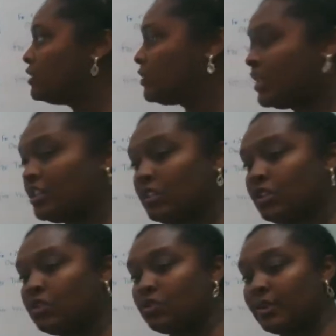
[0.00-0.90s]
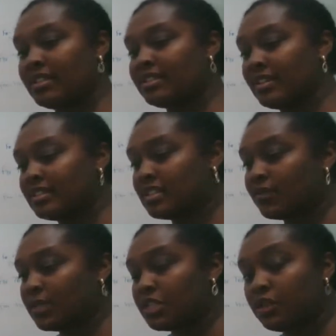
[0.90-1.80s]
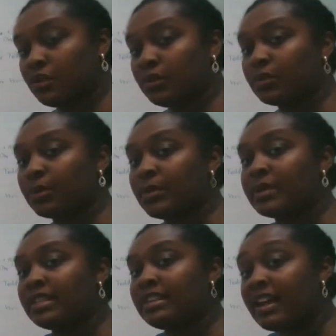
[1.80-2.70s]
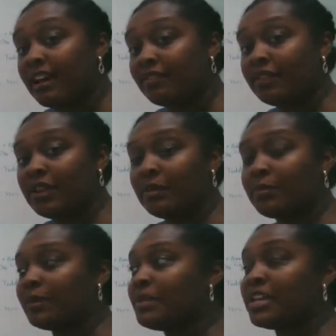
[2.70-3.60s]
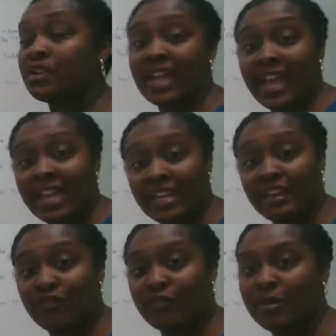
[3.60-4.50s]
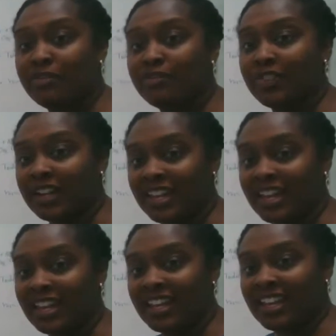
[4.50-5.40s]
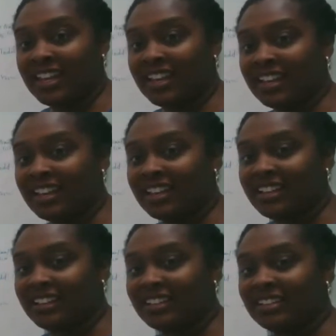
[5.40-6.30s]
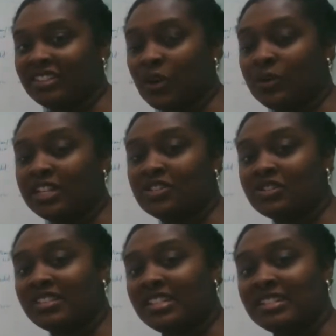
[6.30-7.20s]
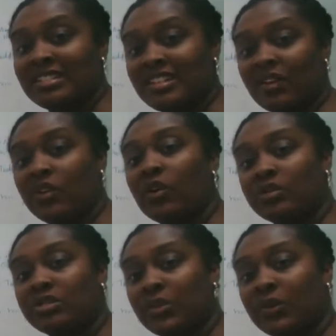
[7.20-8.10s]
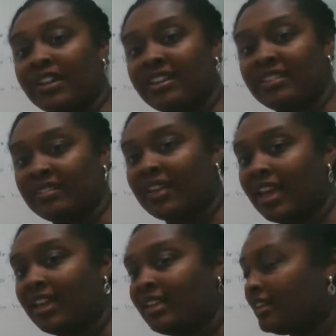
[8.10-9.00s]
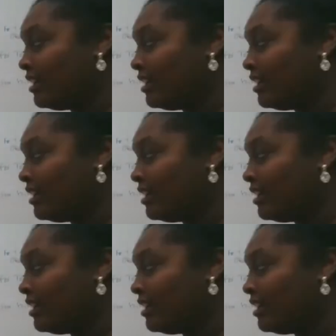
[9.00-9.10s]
All right. 3 sentences with 2, 3 with enough. But be creative, be funny. Don't let your sentence tell the whole story. Okay?